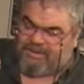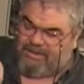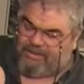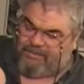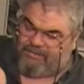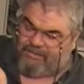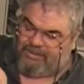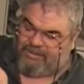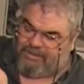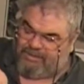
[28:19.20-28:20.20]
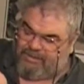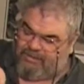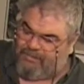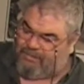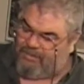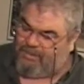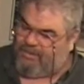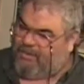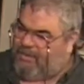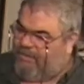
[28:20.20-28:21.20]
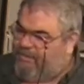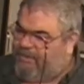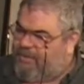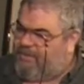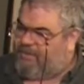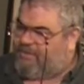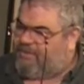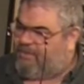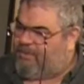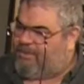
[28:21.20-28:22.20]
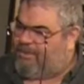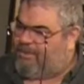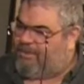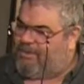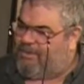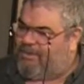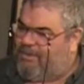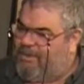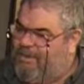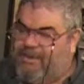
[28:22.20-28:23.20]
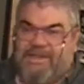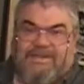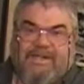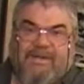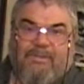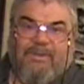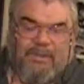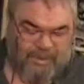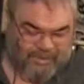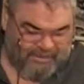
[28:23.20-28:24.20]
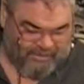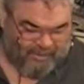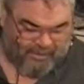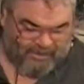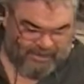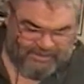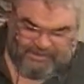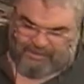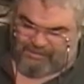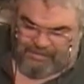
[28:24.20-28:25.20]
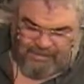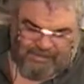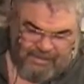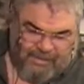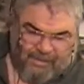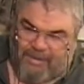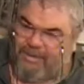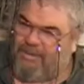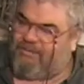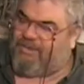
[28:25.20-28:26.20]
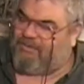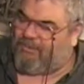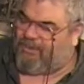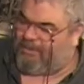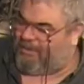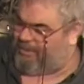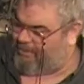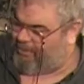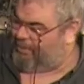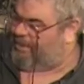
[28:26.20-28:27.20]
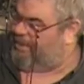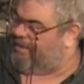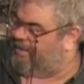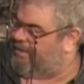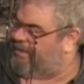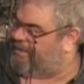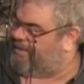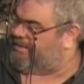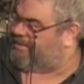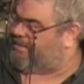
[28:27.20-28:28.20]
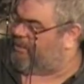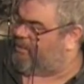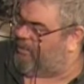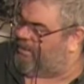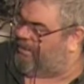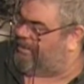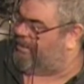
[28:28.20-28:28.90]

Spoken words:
together for this, you know, for the goodness of all, like taking one apart and putting it back together, I have never, like, disassembled one